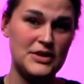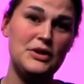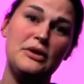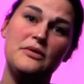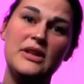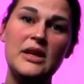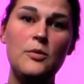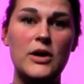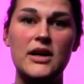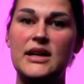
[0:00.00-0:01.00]
you can really
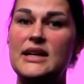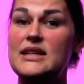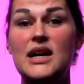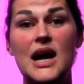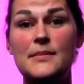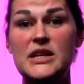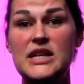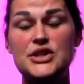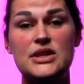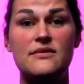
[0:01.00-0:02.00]
work in a
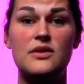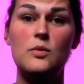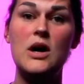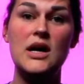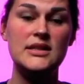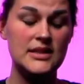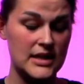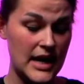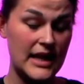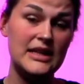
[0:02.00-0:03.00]
combination of the wand
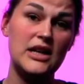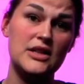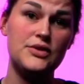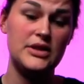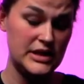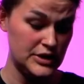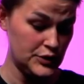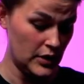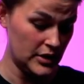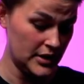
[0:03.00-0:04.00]
and the on-screen
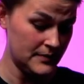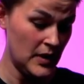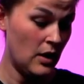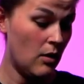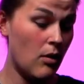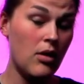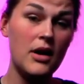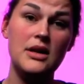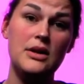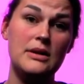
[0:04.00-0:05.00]
controller,
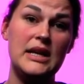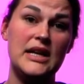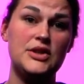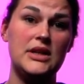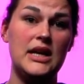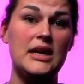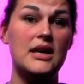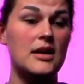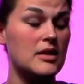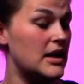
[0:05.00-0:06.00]
or you can actually
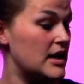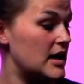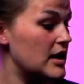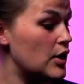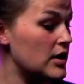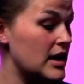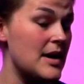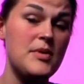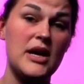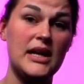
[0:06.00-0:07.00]
hook
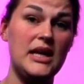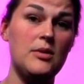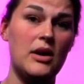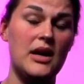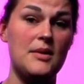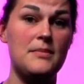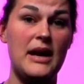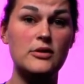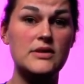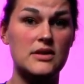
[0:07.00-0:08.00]
up a
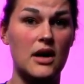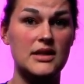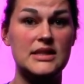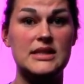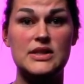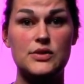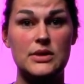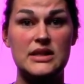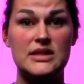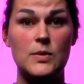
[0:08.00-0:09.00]
mouse onto the
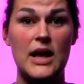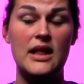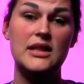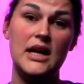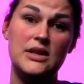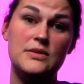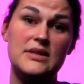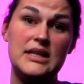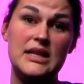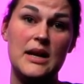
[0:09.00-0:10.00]
screen as well and use
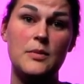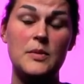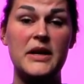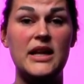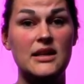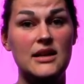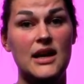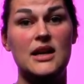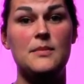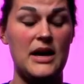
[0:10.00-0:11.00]
the enable button
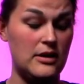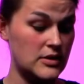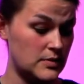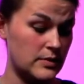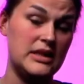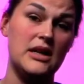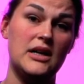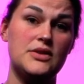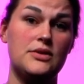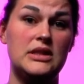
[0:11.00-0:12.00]
and a mouse with the
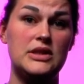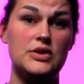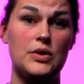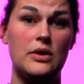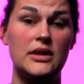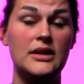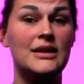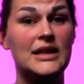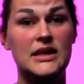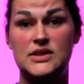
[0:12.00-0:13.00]
on-screen controller
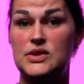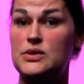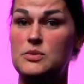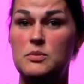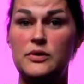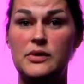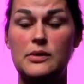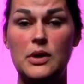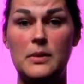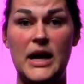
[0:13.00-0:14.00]
to move your
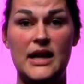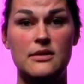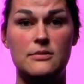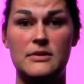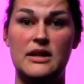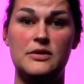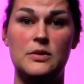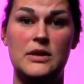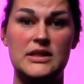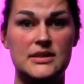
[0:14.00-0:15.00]
robot without the
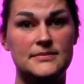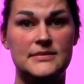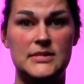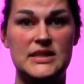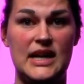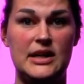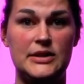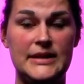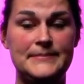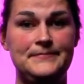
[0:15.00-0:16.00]
wand entirely.